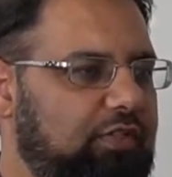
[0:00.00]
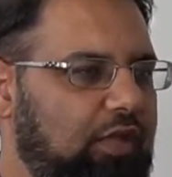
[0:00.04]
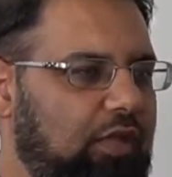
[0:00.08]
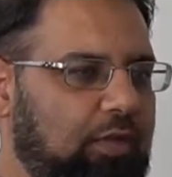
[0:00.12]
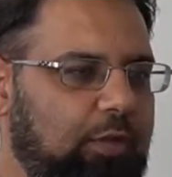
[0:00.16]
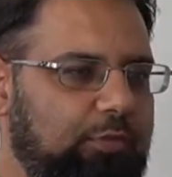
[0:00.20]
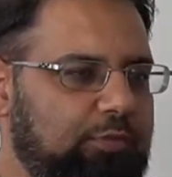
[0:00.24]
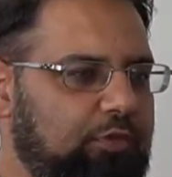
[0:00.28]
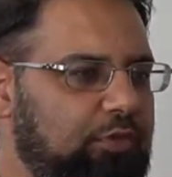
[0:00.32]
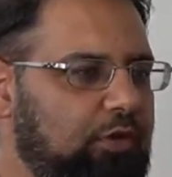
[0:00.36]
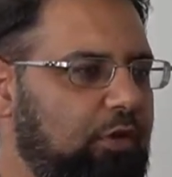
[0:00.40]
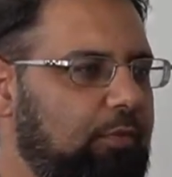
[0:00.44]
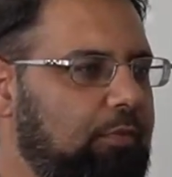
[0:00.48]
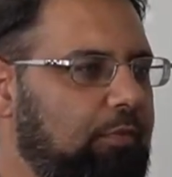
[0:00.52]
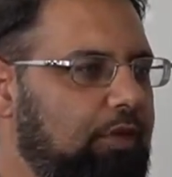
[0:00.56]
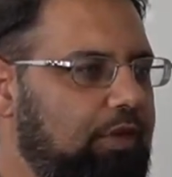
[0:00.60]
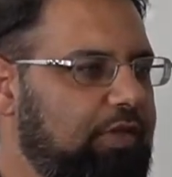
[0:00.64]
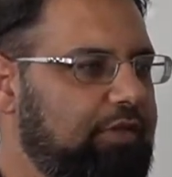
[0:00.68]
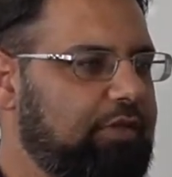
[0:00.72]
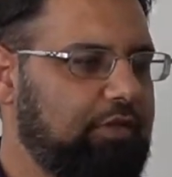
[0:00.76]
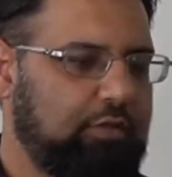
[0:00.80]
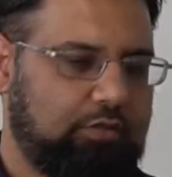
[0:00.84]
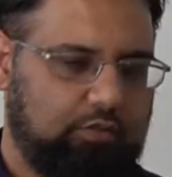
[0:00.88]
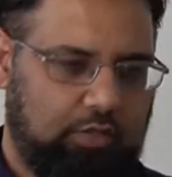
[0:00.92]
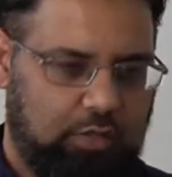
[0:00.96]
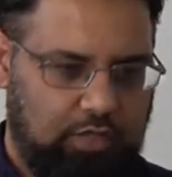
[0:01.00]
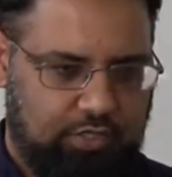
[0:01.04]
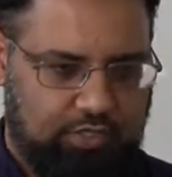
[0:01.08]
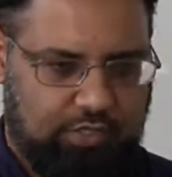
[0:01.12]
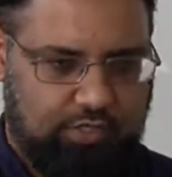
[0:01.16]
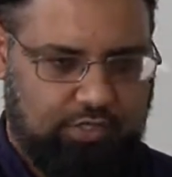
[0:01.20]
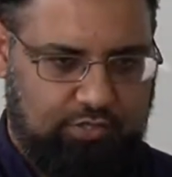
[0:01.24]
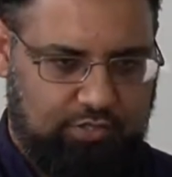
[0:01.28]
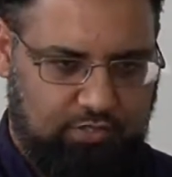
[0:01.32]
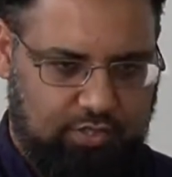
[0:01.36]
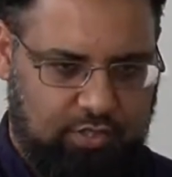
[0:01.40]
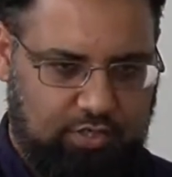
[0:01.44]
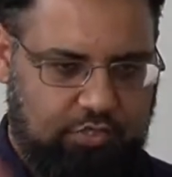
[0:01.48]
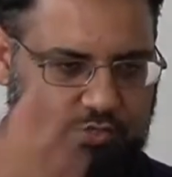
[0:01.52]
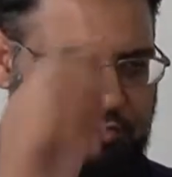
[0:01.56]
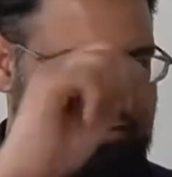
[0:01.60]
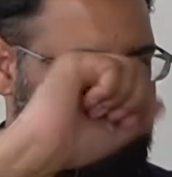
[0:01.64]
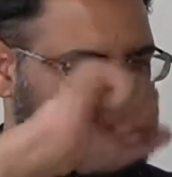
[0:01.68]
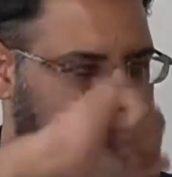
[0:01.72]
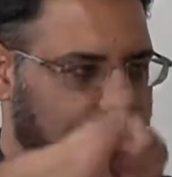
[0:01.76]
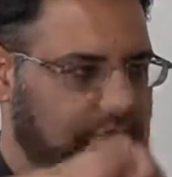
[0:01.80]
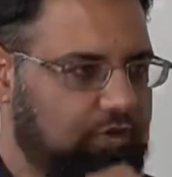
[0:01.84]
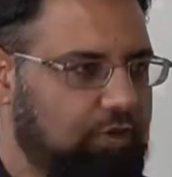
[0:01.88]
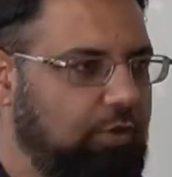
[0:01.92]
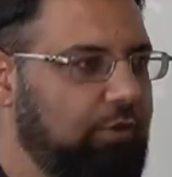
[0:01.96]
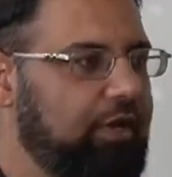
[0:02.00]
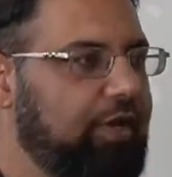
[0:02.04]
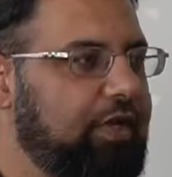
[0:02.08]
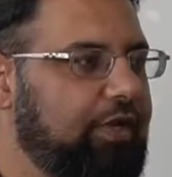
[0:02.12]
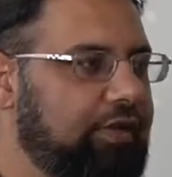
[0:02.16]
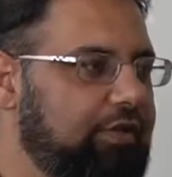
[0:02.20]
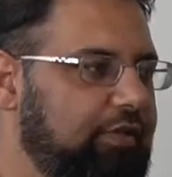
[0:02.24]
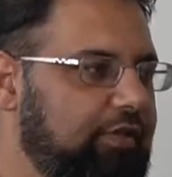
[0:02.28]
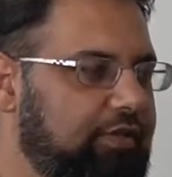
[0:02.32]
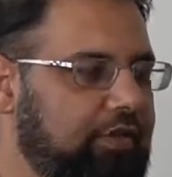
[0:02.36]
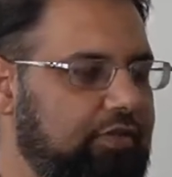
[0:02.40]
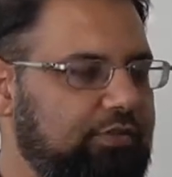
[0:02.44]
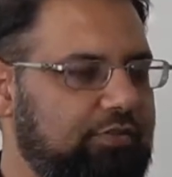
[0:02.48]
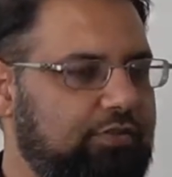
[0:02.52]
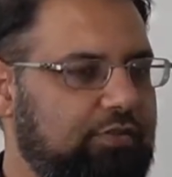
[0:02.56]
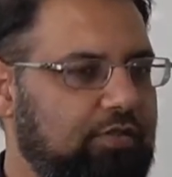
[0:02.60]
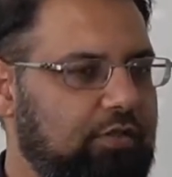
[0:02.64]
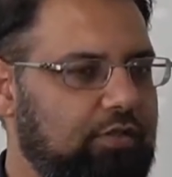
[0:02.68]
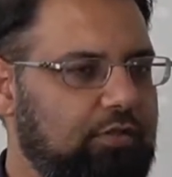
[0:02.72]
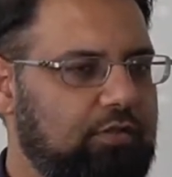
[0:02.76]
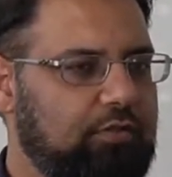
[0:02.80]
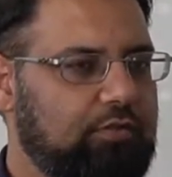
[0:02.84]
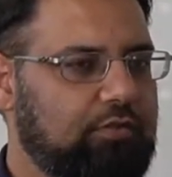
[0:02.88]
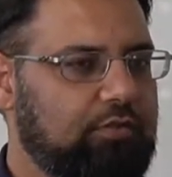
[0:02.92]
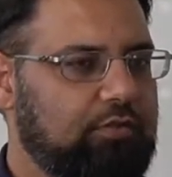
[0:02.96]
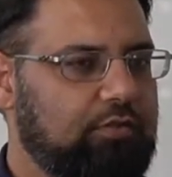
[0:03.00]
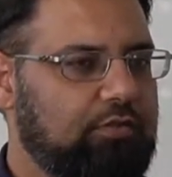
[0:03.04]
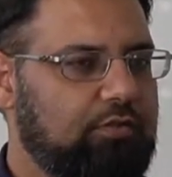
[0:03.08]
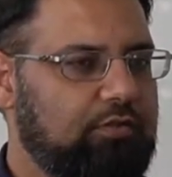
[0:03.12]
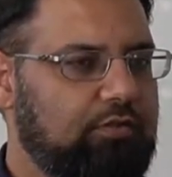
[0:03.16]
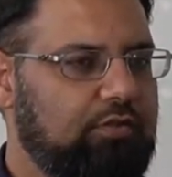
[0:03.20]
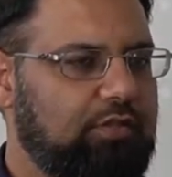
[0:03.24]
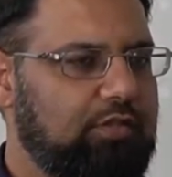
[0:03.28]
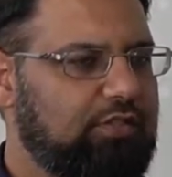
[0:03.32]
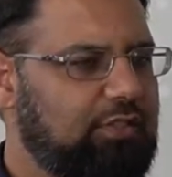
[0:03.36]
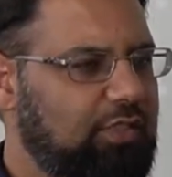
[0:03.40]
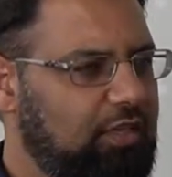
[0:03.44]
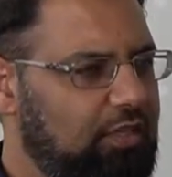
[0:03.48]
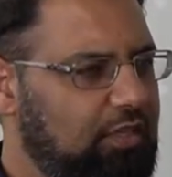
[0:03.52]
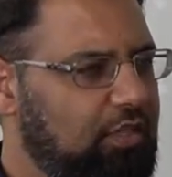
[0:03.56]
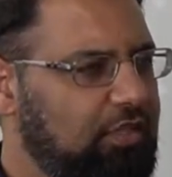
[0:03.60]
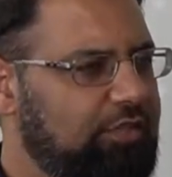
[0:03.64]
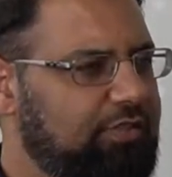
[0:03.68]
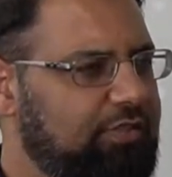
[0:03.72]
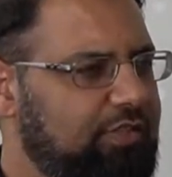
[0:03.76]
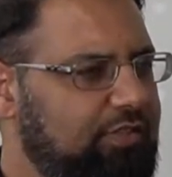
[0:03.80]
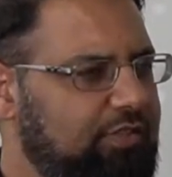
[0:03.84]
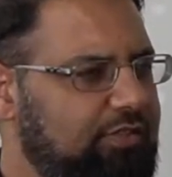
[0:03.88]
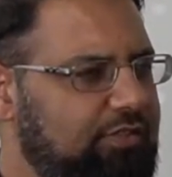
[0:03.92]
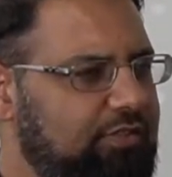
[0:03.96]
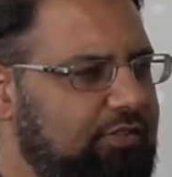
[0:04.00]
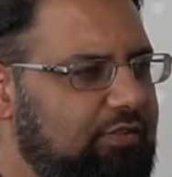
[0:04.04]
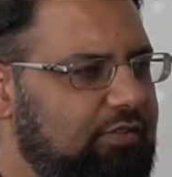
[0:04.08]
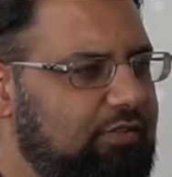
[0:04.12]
I hope you don't mind. Yes, son, go ahead. He goes, does Allah exist?